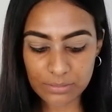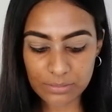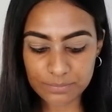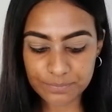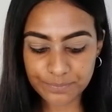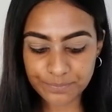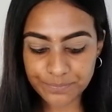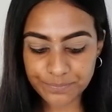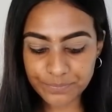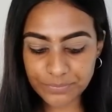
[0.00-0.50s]

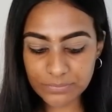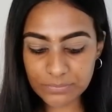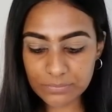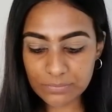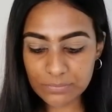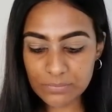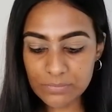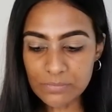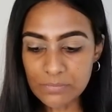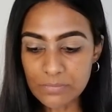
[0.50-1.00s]
And
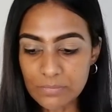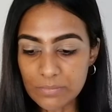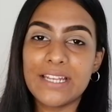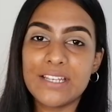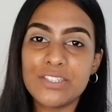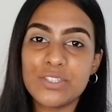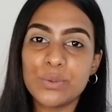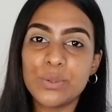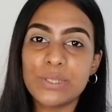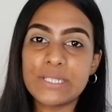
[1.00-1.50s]

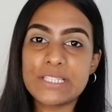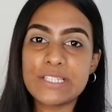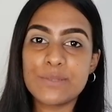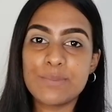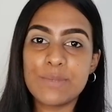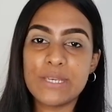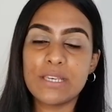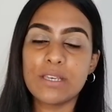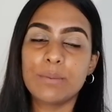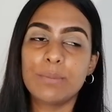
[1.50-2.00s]
I do want to
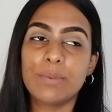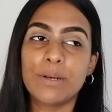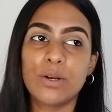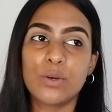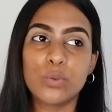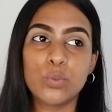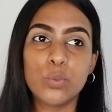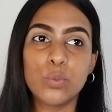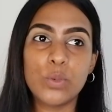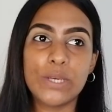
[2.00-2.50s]
speak
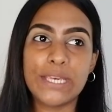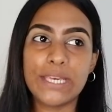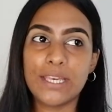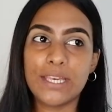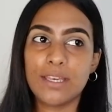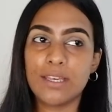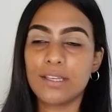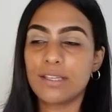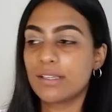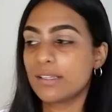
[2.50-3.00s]
about
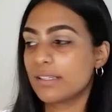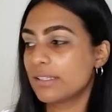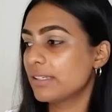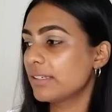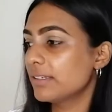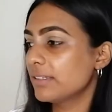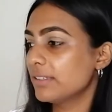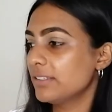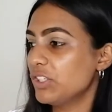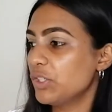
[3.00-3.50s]
where
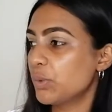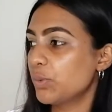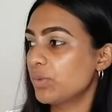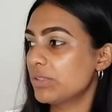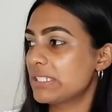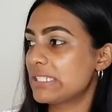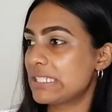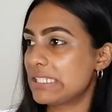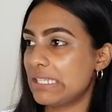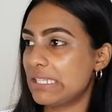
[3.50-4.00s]
you
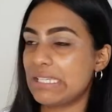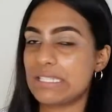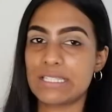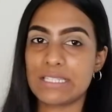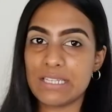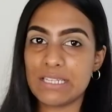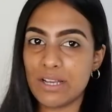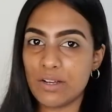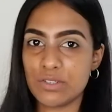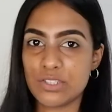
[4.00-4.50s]
would
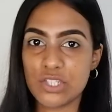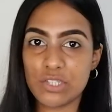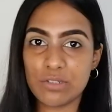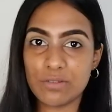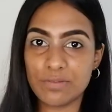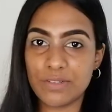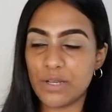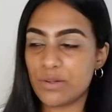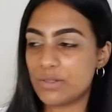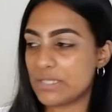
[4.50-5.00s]
test out
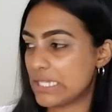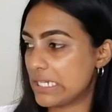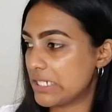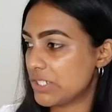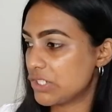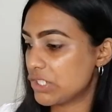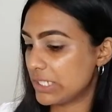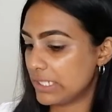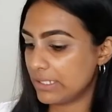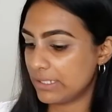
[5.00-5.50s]
your
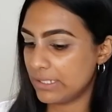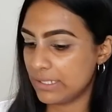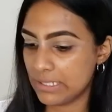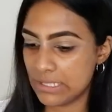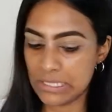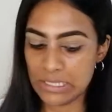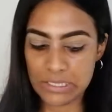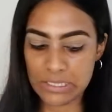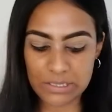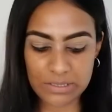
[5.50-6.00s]
foundation.
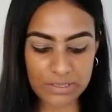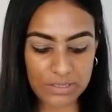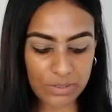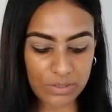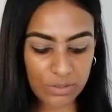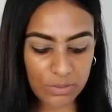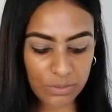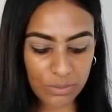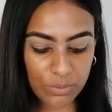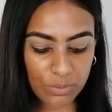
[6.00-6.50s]

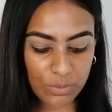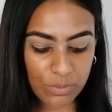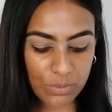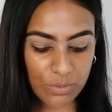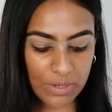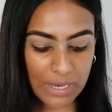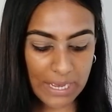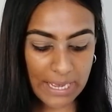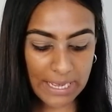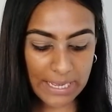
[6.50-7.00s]

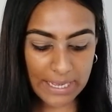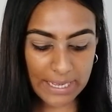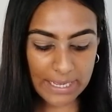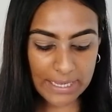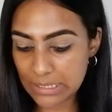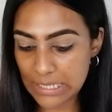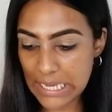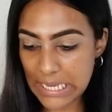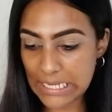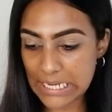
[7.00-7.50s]
So
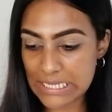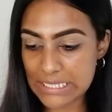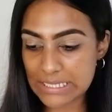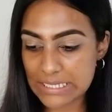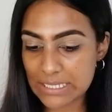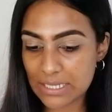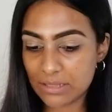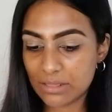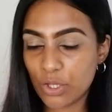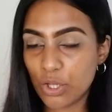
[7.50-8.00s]
and I
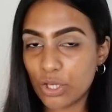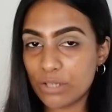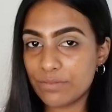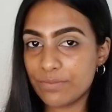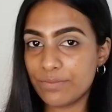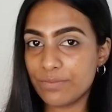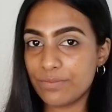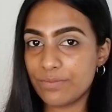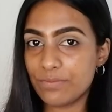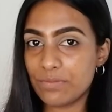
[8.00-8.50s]
see a lot
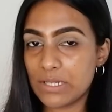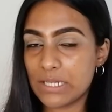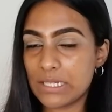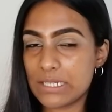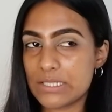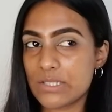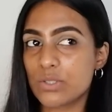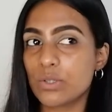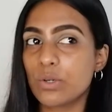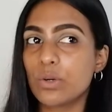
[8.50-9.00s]
of
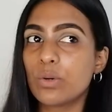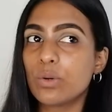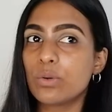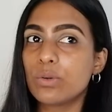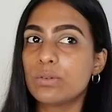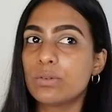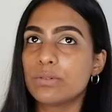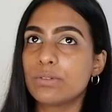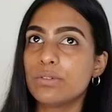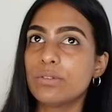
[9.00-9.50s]
us,
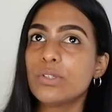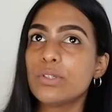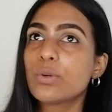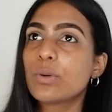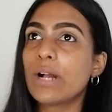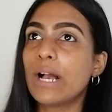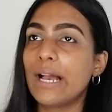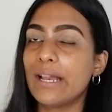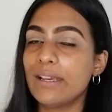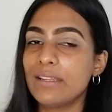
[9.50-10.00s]
or you
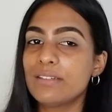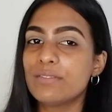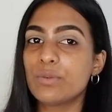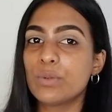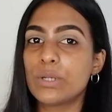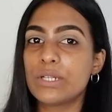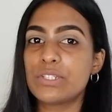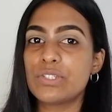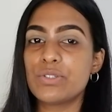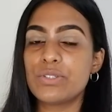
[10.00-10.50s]
kind of
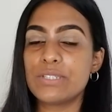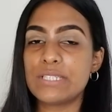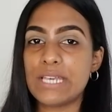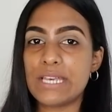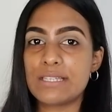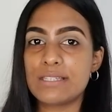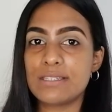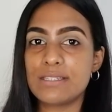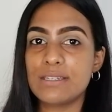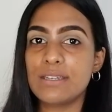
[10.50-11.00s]
want to
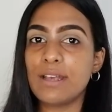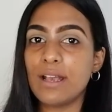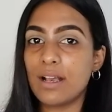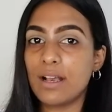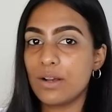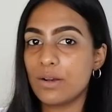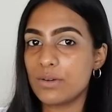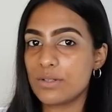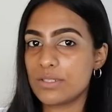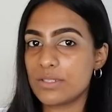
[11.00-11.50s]
test it
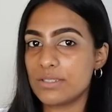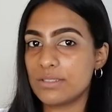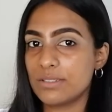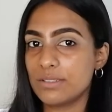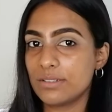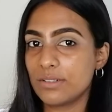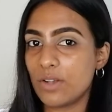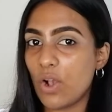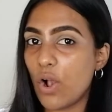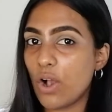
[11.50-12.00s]
out
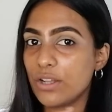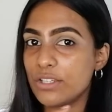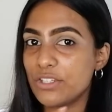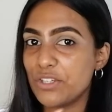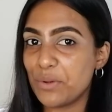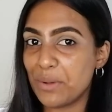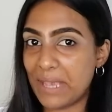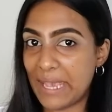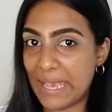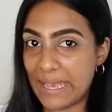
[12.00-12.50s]
on
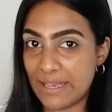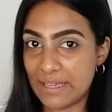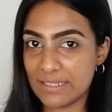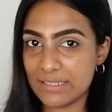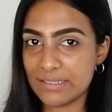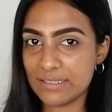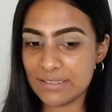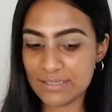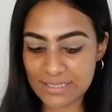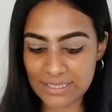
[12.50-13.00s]
your
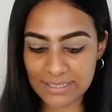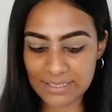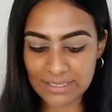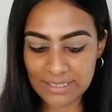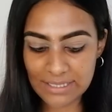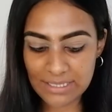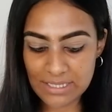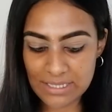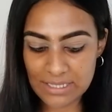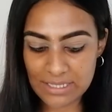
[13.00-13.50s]
hand.